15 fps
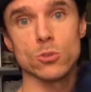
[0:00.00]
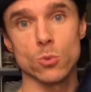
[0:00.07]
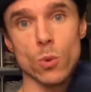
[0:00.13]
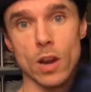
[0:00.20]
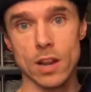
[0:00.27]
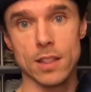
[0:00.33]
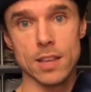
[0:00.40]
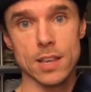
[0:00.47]

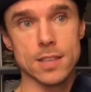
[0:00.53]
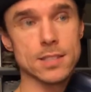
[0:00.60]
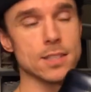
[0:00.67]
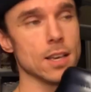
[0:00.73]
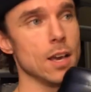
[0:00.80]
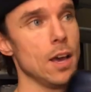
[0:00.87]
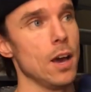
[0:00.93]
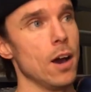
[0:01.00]
wear these.
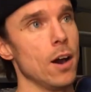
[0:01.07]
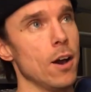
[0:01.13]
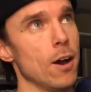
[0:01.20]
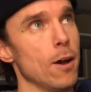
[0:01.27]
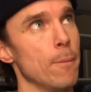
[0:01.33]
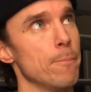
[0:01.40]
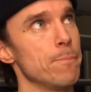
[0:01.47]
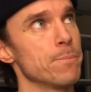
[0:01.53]

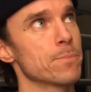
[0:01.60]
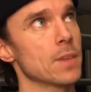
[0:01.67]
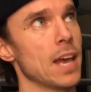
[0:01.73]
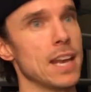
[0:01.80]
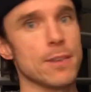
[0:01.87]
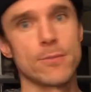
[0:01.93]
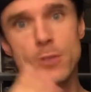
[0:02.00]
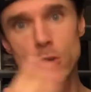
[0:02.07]

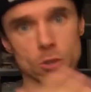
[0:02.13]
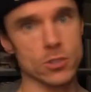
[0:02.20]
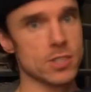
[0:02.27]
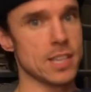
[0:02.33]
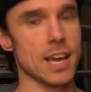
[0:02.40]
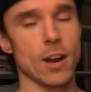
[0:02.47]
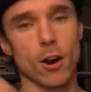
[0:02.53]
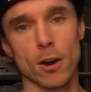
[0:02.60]
Any fields
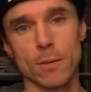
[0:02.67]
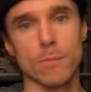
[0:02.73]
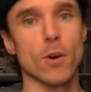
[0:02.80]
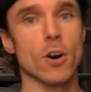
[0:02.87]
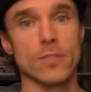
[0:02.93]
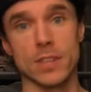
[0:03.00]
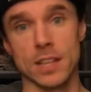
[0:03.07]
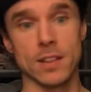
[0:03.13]
that are
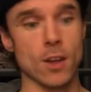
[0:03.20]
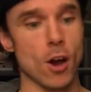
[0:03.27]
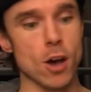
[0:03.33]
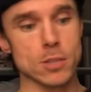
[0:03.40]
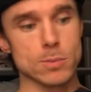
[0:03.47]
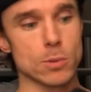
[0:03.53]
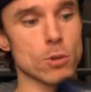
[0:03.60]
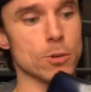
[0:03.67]
involved in the
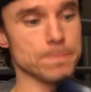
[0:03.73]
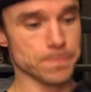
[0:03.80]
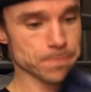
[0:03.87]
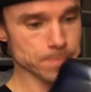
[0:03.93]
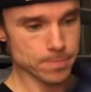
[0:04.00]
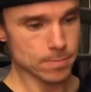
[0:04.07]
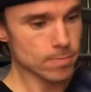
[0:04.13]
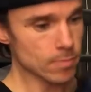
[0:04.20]
hospital,
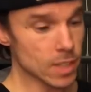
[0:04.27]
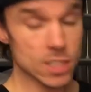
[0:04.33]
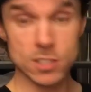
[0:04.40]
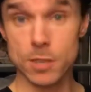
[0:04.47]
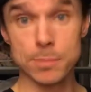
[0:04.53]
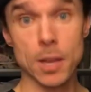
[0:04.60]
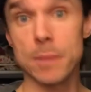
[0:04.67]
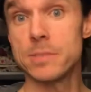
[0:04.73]

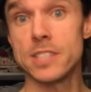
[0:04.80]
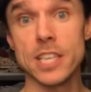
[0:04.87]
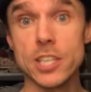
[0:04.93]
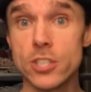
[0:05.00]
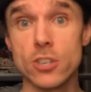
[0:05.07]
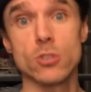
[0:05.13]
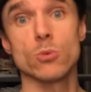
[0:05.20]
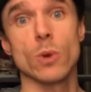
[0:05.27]
sometimes
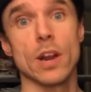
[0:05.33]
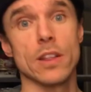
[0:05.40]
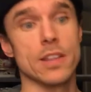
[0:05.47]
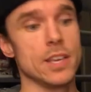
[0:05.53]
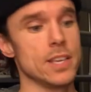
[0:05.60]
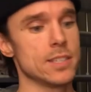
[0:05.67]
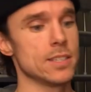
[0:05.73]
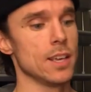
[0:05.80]
teachers wear
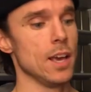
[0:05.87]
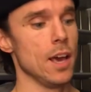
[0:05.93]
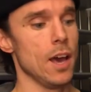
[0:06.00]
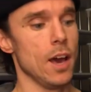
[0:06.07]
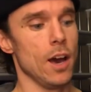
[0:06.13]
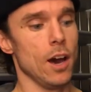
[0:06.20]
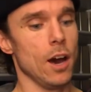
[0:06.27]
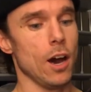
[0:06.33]
these.
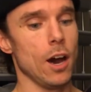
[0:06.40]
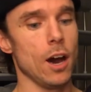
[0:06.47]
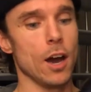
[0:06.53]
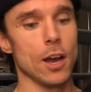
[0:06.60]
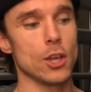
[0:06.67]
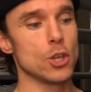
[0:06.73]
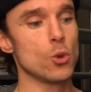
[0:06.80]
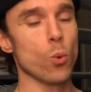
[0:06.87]

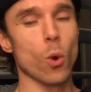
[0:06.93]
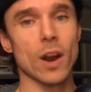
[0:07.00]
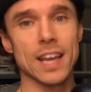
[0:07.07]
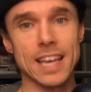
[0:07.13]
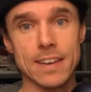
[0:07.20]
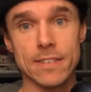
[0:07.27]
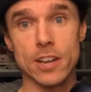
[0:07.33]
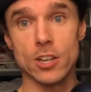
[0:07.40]
You want to
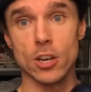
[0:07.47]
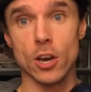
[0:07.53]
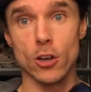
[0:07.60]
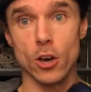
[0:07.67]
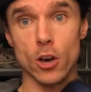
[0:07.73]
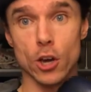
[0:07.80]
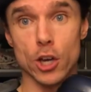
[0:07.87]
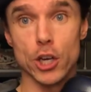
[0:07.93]
give it
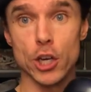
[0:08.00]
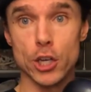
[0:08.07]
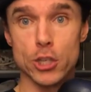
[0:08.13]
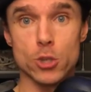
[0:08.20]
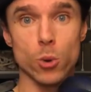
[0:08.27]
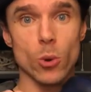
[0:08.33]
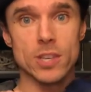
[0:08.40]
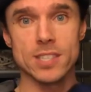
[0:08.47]
a
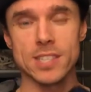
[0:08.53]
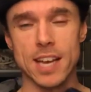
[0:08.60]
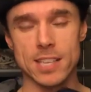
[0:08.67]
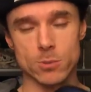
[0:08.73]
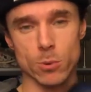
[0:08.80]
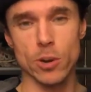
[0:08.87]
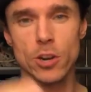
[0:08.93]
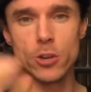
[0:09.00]
good twist
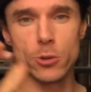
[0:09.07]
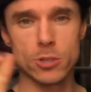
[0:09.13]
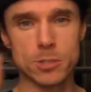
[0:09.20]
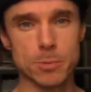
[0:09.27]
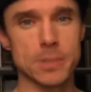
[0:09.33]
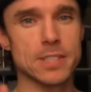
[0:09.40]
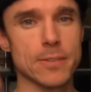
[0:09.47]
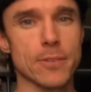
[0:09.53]
test. We're going to do a
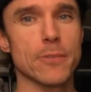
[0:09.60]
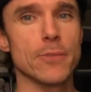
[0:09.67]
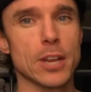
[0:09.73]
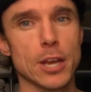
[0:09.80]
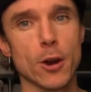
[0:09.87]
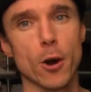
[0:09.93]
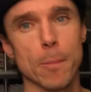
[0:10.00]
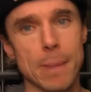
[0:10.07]
specific
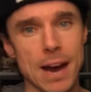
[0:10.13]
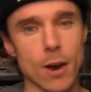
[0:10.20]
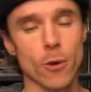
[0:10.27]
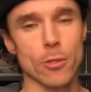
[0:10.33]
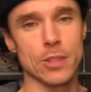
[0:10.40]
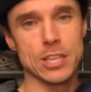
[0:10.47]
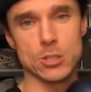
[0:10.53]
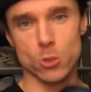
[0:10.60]
video
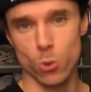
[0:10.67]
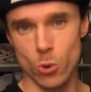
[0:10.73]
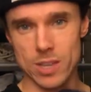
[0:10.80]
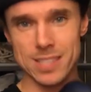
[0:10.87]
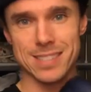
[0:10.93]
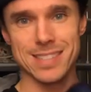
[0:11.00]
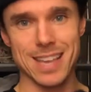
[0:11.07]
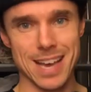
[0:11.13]
about the
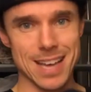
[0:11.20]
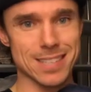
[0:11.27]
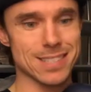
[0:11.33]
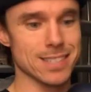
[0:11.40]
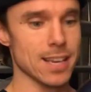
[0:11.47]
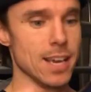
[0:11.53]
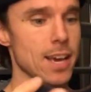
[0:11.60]
twist test